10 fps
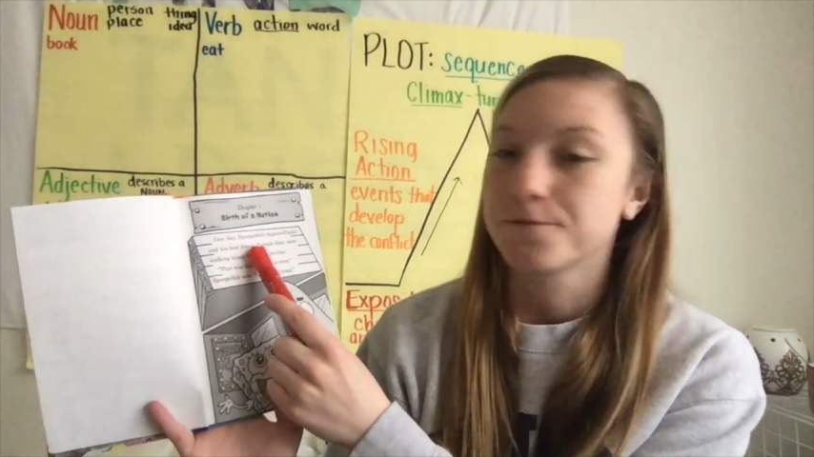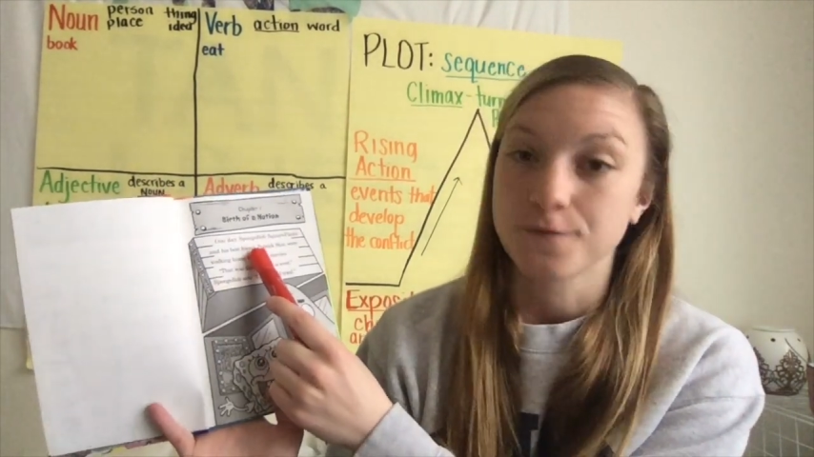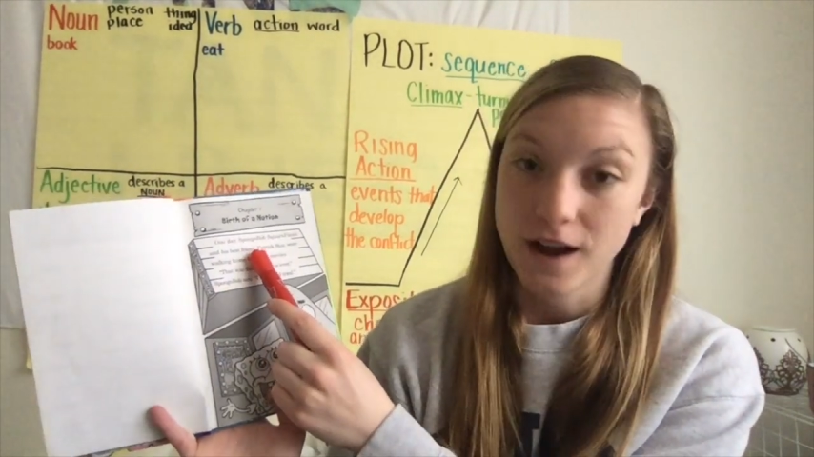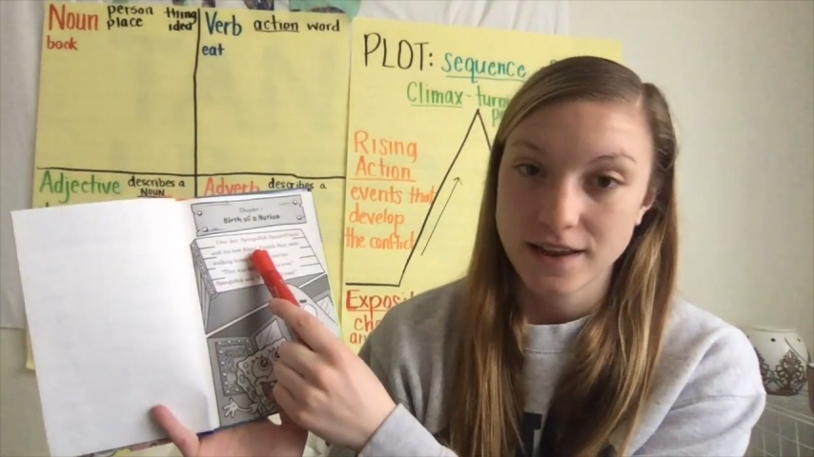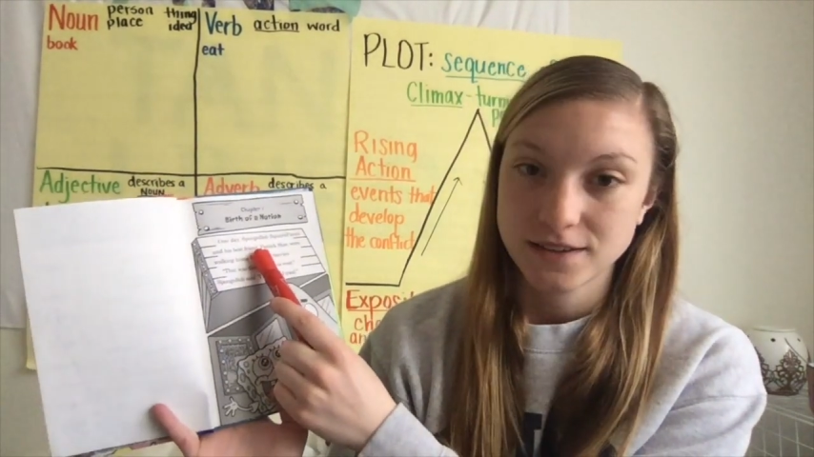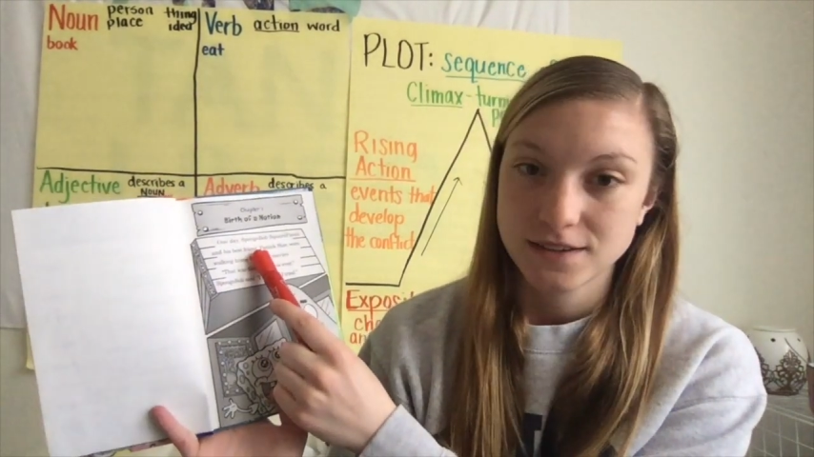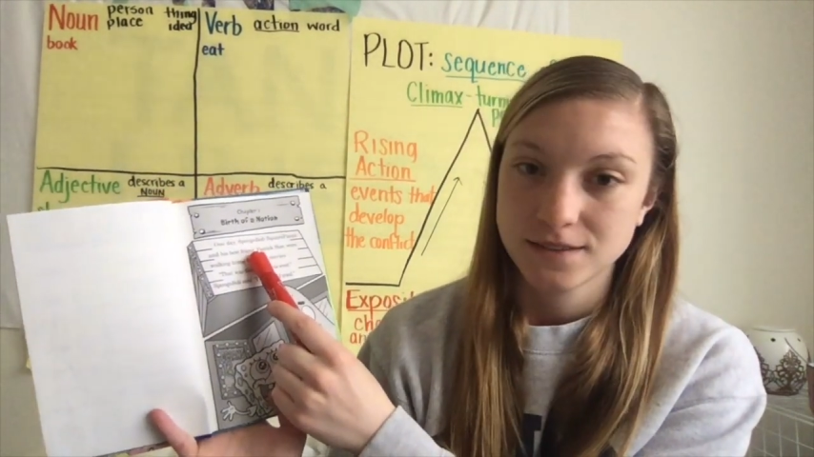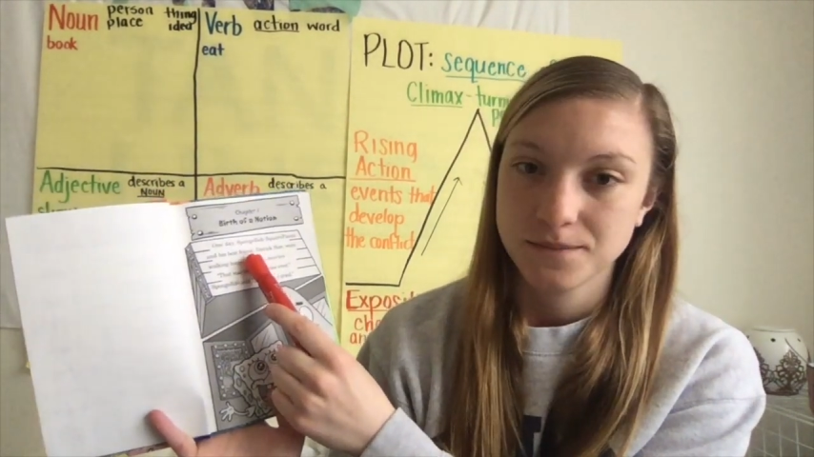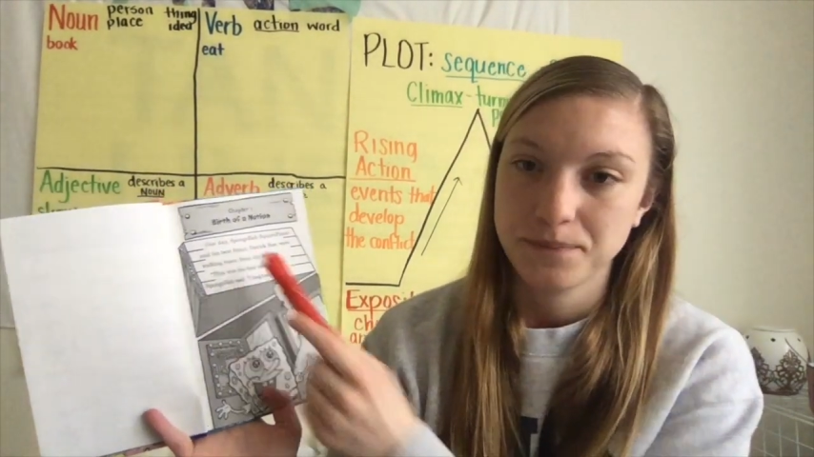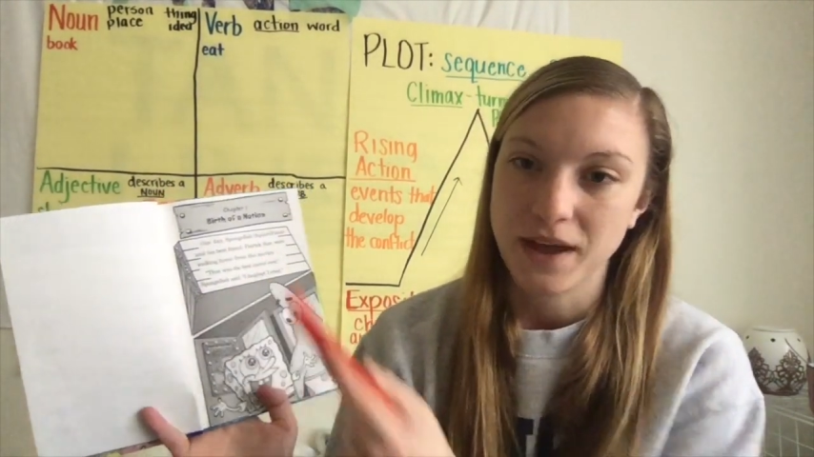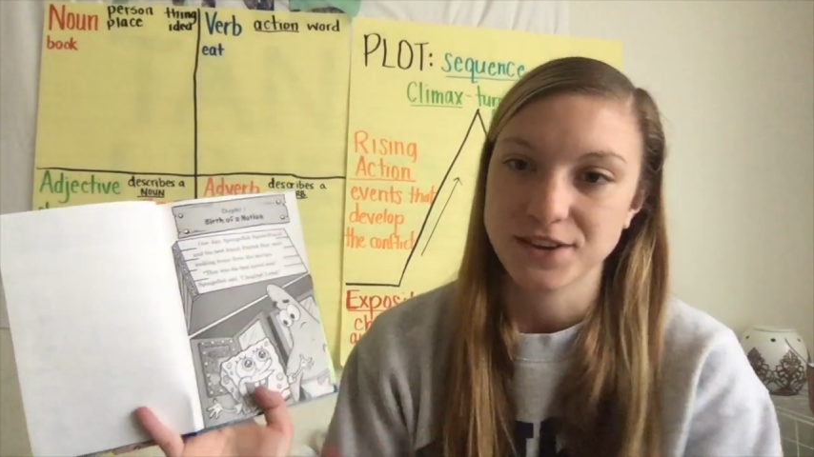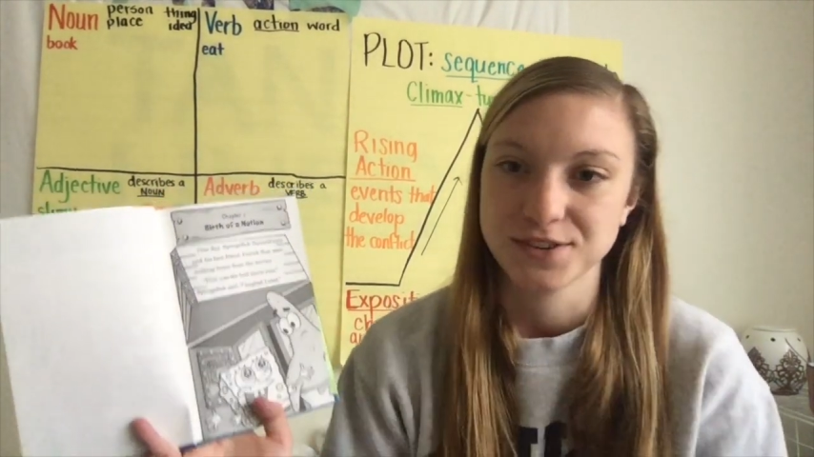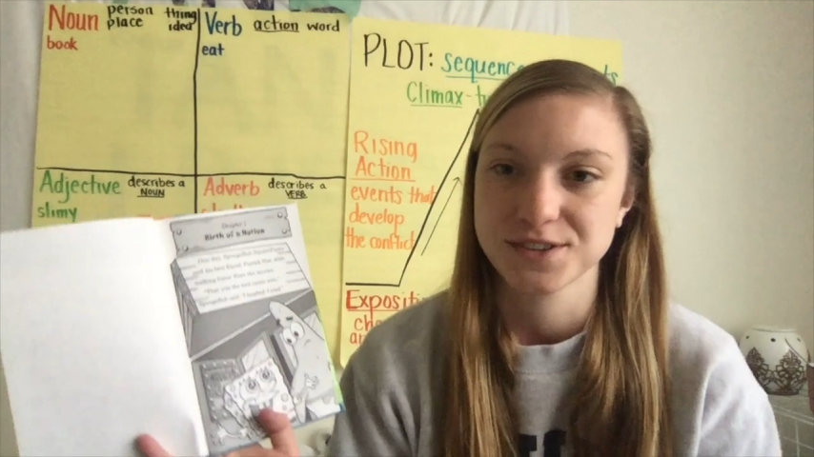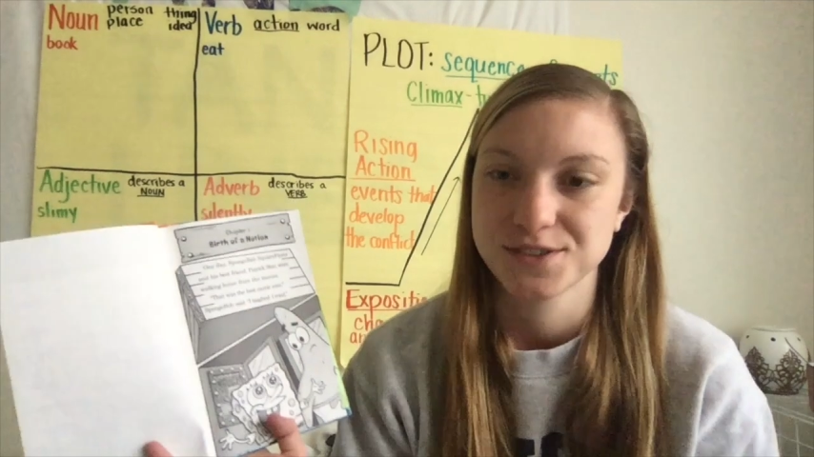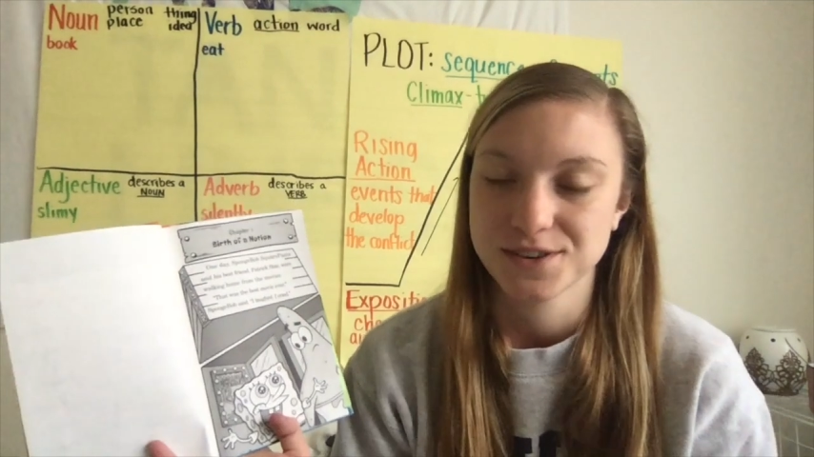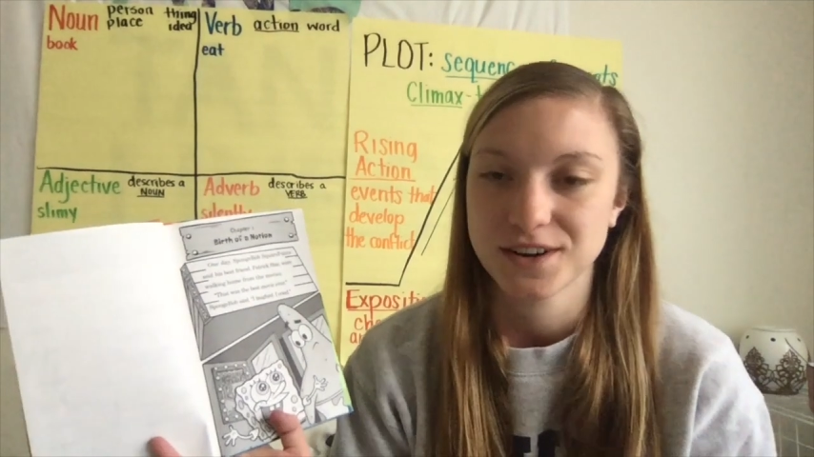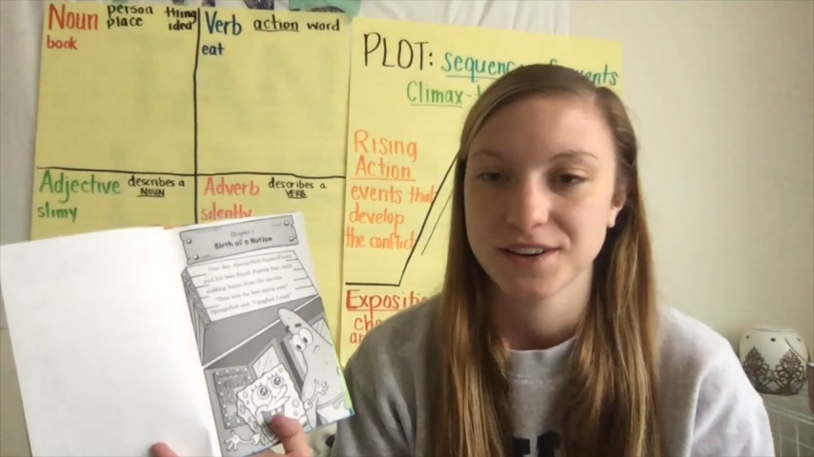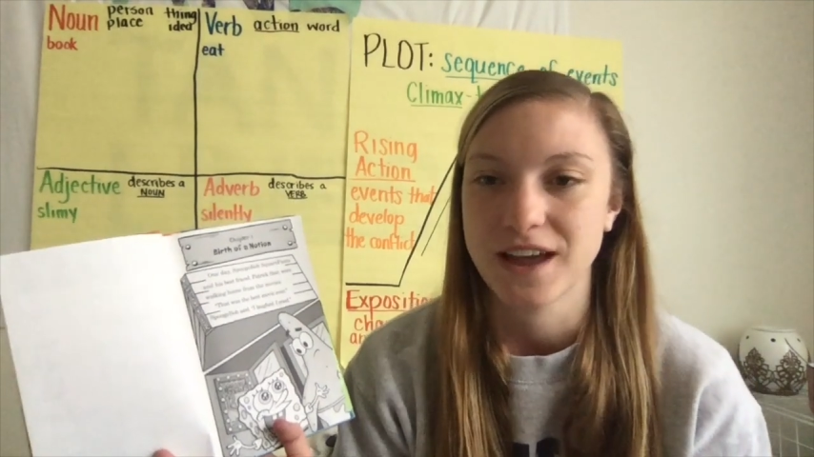friend, Patrick Star.